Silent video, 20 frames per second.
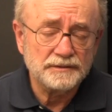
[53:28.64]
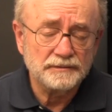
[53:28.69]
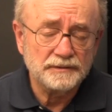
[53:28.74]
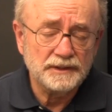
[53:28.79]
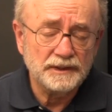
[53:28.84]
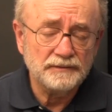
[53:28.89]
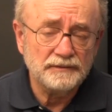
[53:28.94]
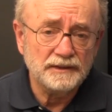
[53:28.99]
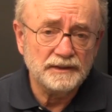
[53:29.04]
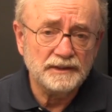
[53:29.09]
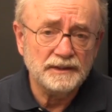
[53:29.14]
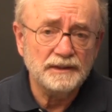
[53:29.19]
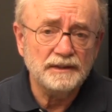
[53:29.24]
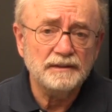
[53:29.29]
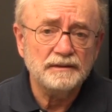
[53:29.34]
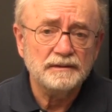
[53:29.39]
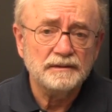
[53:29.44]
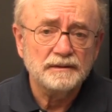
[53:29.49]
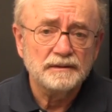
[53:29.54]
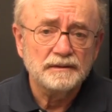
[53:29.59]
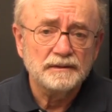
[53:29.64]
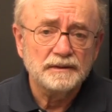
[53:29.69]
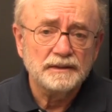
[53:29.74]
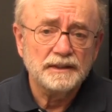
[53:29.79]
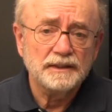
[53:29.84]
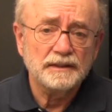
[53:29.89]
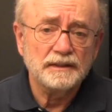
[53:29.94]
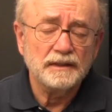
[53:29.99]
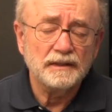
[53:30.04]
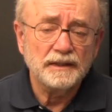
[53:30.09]
DVD
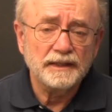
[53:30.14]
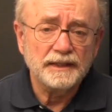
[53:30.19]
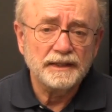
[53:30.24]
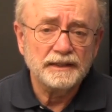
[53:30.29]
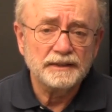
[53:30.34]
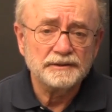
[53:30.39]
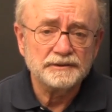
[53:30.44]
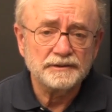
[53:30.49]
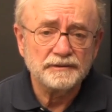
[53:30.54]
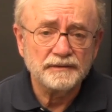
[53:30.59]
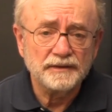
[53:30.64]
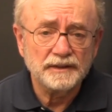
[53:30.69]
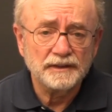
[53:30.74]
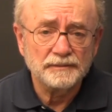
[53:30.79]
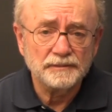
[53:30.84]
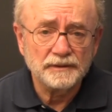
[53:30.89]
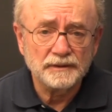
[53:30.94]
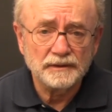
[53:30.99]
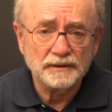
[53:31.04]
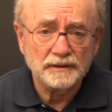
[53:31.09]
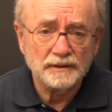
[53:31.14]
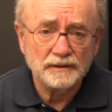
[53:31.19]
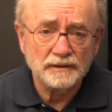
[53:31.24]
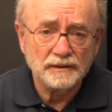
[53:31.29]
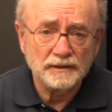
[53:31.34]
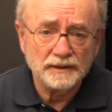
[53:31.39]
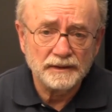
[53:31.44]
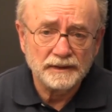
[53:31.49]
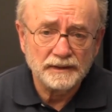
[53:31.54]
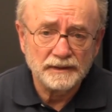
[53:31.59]
in our hands, available
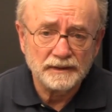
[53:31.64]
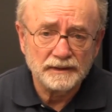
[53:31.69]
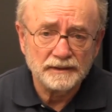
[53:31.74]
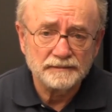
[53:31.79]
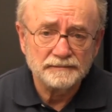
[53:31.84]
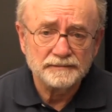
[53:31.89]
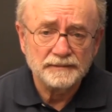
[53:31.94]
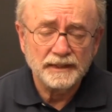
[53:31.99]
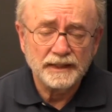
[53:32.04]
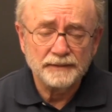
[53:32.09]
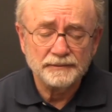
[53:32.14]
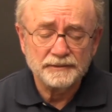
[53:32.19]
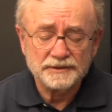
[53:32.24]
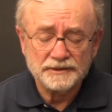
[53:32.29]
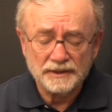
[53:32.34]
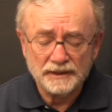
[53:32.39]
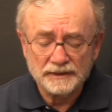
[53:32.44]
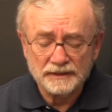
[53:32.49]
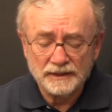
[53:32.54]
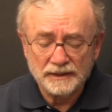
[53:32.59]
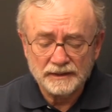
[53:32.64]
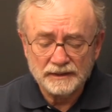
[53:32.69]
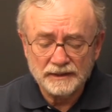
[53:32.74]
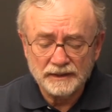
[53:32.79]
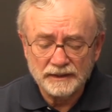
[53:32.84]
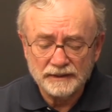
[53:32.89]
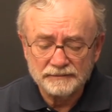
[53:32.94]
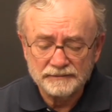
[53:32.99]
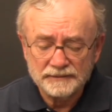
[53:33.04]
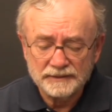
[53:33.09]
on
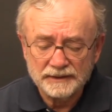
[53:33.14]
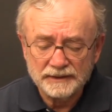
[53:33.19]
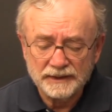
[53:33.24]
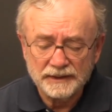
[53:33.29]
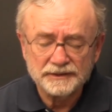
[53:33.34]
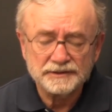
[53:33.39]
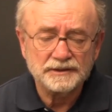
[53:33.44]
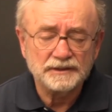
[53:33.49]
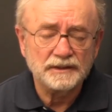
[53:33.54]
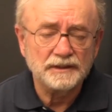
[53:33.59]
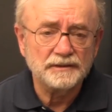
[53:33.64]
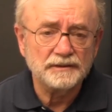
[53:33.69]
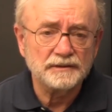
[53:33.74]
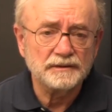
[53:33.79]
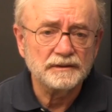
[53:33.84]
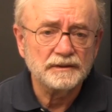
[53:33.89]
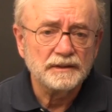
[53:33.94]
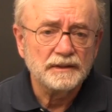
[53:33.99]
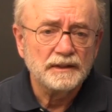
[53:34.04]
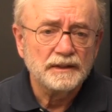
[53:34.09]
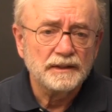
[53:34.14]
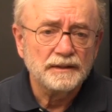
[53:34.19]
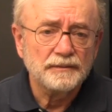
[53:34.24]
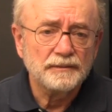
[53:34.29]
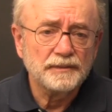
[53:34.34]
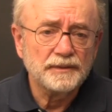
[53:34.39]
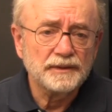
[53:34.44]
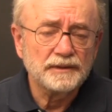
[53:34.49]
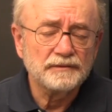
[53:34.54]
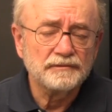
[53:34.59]
Amazon.com. And that's another
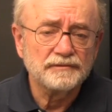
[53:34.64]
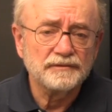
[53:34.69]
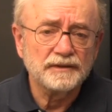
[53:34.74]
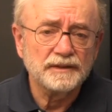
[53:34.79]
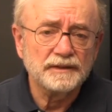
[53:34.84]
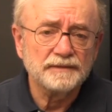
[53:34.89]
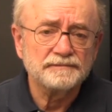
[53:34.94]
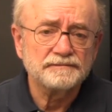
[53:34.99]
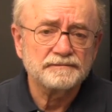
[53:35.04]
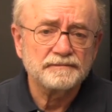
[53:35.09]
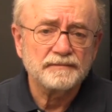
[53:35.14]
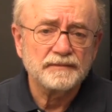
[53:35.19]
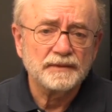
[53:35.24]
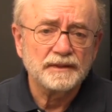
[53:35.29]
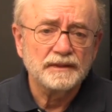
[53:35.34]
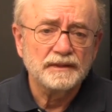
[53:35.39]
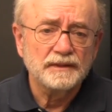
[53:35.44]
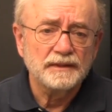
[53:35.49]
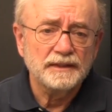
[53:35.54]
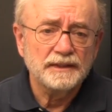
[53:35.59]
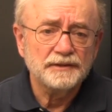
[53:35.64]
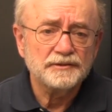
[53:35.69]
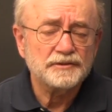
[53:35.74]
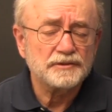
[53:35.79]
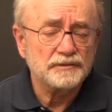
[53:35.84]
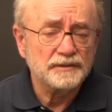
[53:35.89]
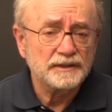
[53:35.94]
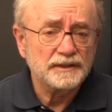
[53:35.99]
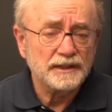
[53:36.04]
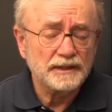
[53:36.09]
bit of
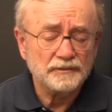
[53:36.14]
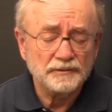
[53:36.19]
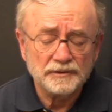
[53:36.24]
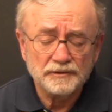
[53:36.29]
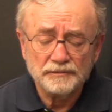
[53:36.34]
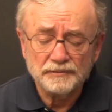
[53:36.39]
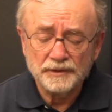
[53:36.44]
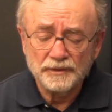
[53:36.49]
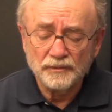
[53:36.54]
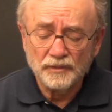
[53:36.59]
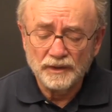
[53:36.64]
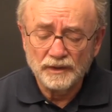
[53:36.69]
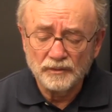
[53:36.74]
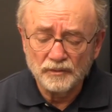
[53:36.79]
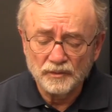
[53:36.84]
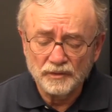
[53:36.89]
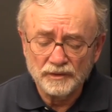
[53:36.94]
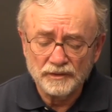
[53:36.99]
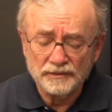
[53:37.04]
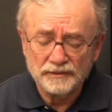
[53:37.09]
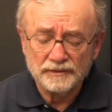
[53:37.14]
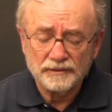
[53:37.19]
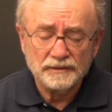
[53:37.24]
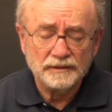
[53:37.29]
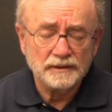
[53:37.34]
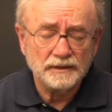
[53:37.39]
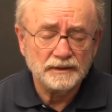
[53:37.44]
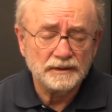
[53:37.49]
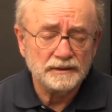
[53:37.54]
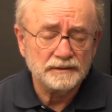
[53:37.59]
history that you'd be well worth
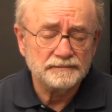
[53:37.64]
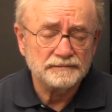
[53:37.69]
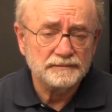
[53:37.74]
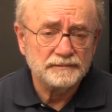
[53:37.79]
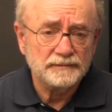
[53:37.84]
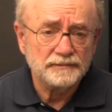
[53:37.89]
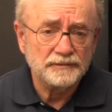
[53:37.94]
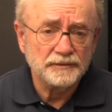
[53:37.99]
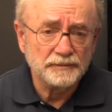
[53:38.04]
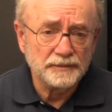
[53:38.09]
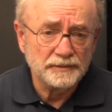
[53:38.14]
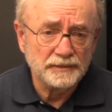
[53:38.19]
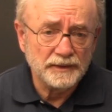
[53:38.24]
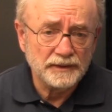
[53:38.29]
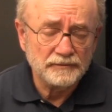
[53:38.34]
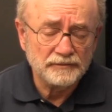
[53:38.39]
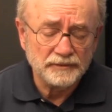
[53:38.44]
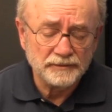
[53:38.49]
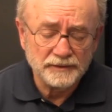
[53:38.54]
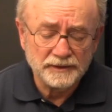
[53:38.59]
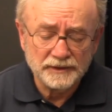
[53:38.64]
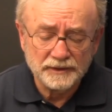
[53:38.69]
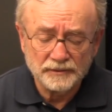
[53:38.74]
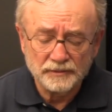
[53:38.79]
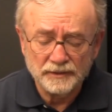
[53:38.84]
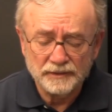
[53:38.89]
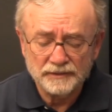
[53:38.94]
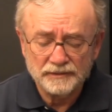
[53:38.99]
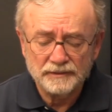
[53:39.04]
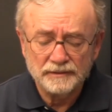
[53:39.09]
from being familiar
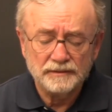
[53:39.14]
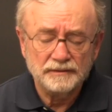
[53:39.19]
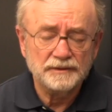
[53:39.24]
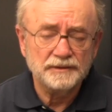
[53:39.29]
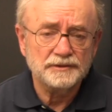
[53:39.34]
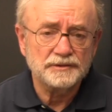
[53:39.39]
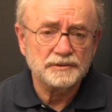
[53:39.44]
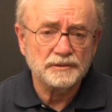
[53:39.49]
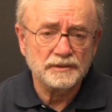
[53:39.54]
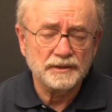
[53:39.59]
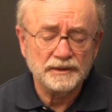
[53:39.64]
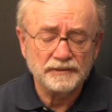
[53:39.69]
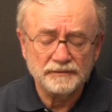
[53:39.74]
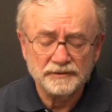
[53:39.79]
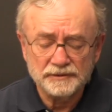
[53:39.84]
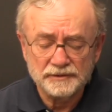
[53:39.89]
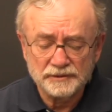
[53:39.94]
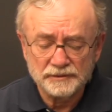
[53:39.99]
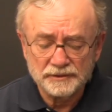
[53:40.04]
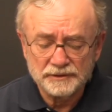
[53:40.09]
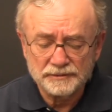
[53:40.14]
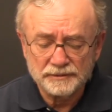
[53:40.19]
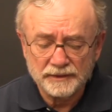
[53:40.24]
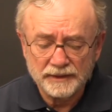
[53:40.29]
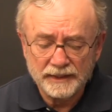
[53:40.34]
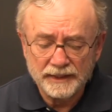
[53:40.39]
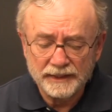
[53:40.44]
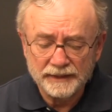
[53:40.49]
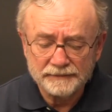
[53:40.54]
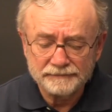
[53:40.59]
with, the story of the Jewish
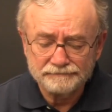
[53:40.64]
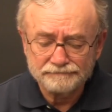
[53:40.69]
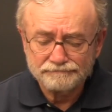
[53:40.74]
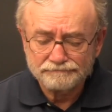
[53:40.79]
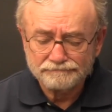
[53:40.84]
Brigade.